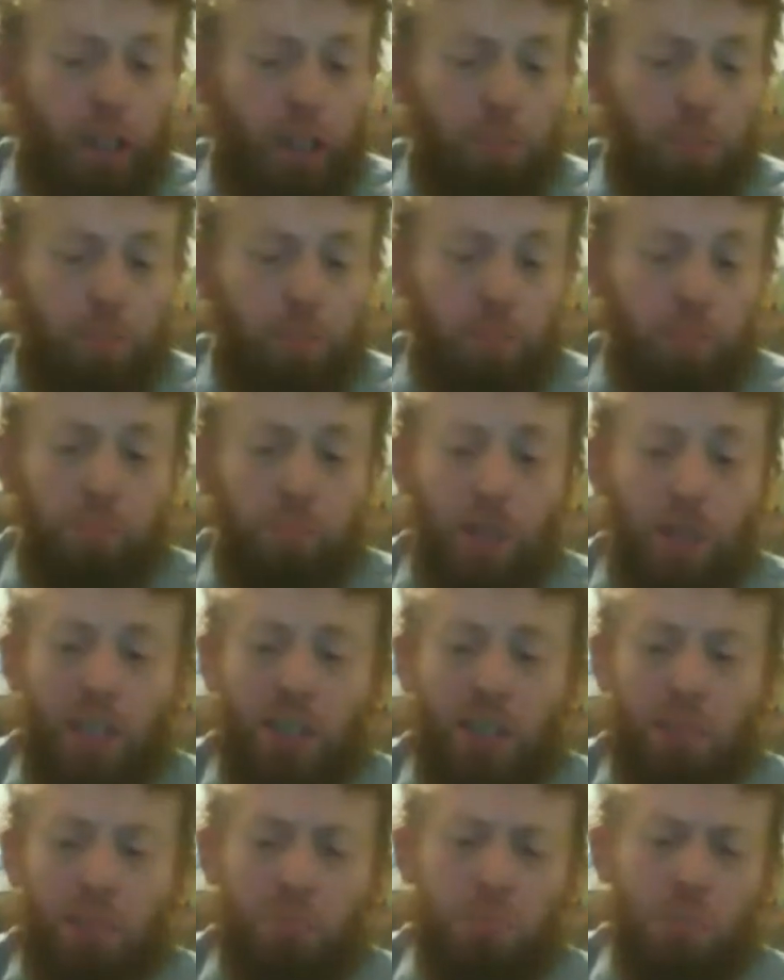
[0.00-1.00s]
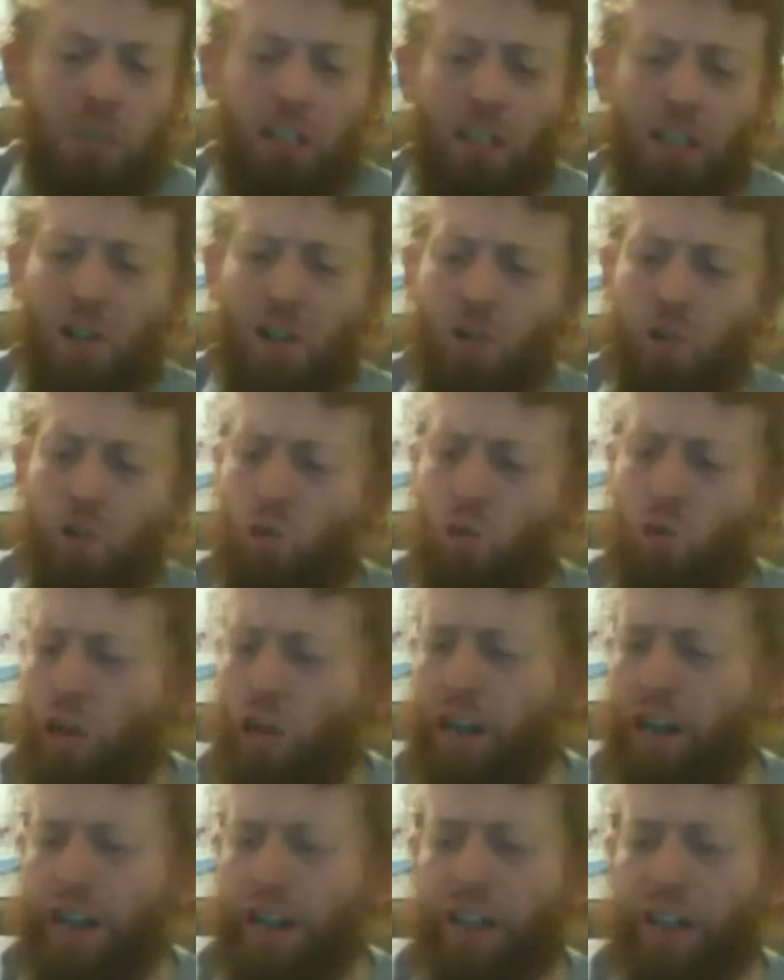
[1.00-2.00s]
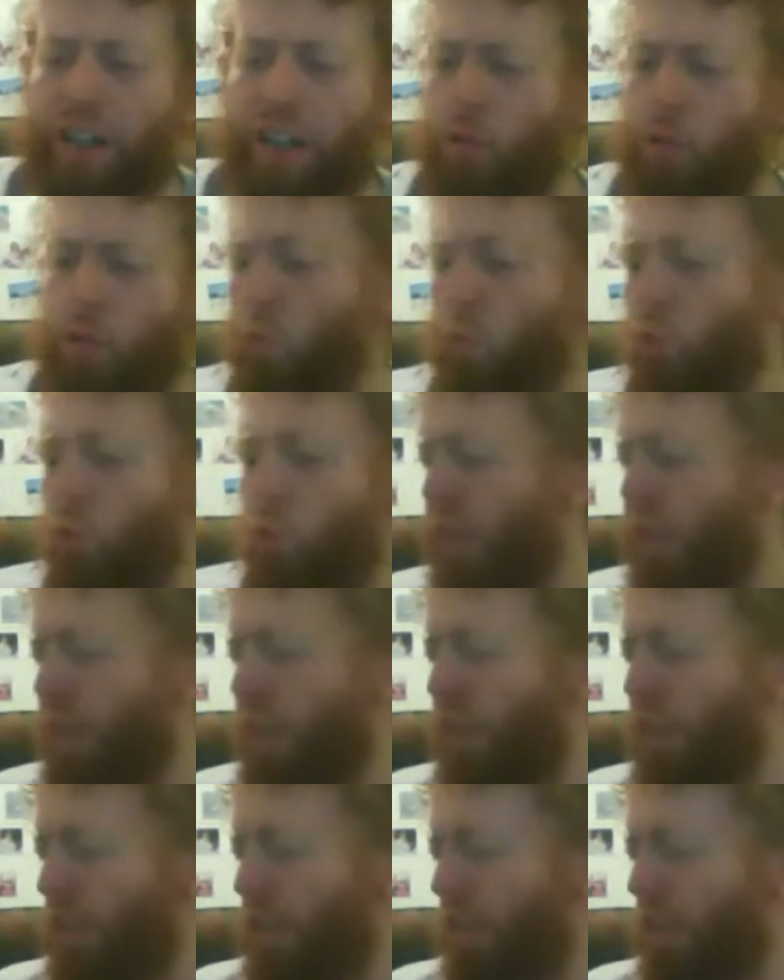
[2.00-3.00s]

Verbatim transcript: made some really weird